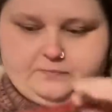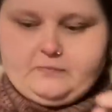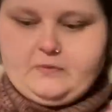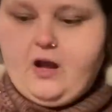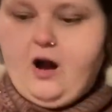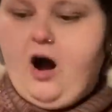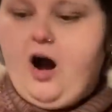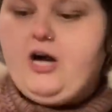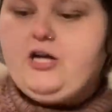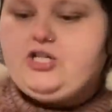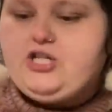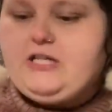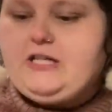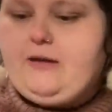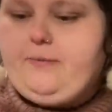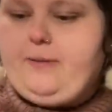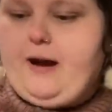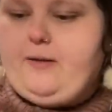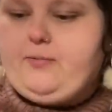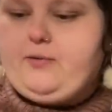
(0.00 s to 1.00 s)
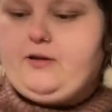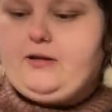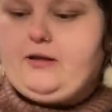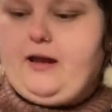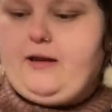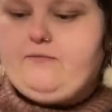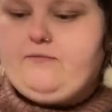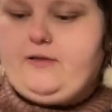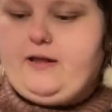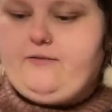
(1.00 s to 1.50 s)
Hot chili pepper and
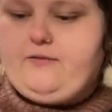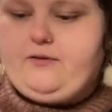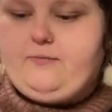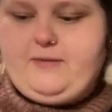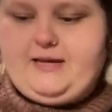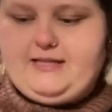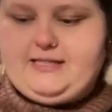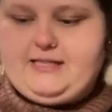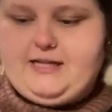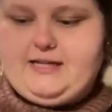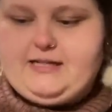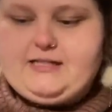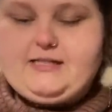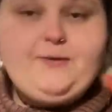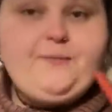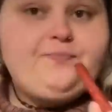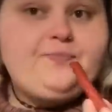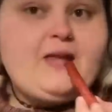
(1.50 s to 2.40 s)
lime flavored meat sticks.